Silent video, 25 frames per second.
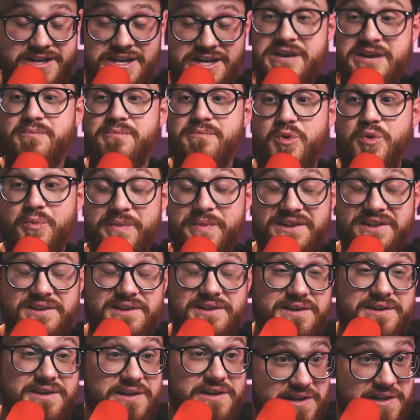
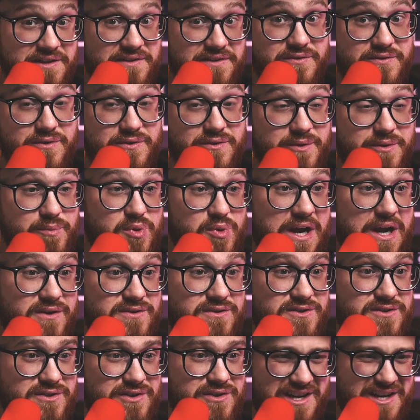implemented into the
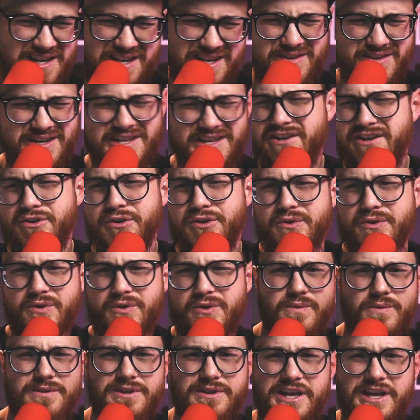browser and even in your
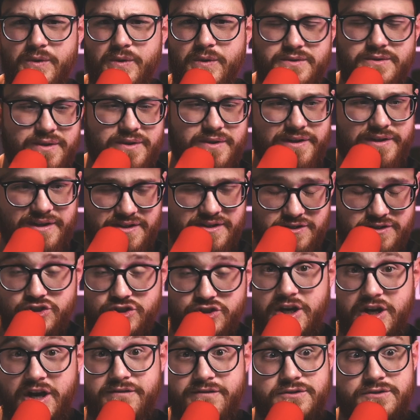own language, whether that's
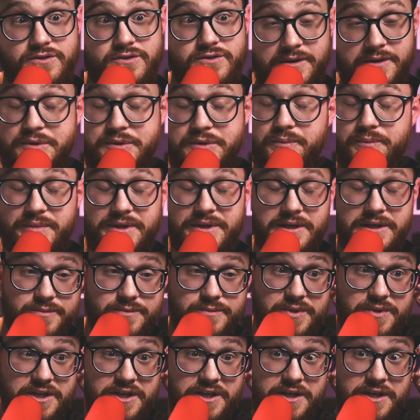JavaScript or
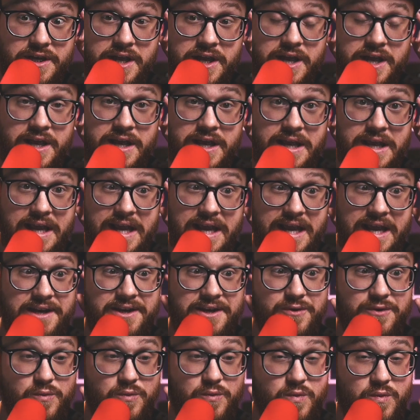PHP.
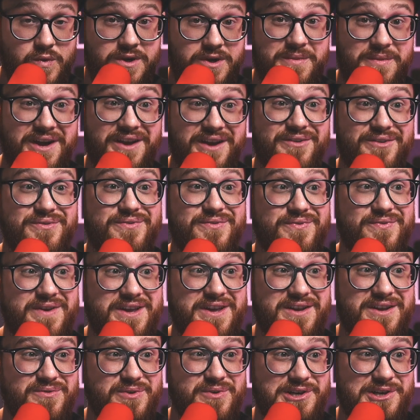And one of my
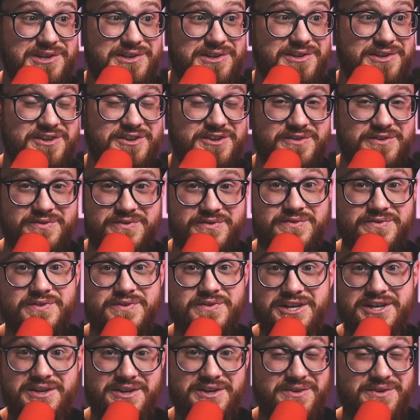favorite
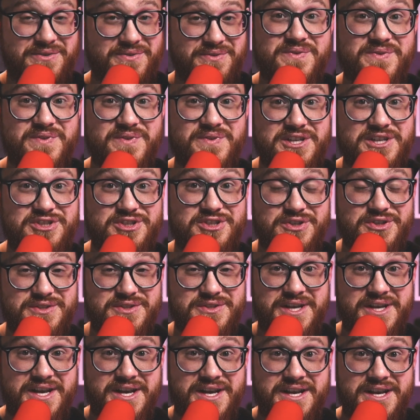fun
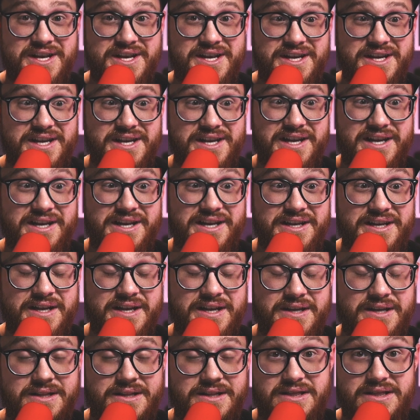features
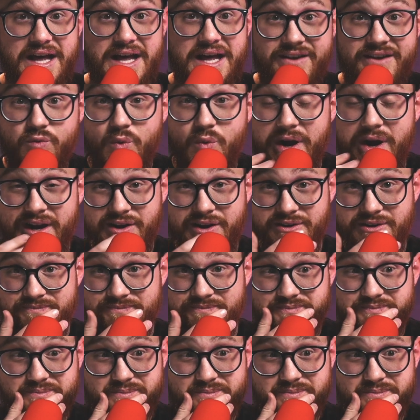in Livewire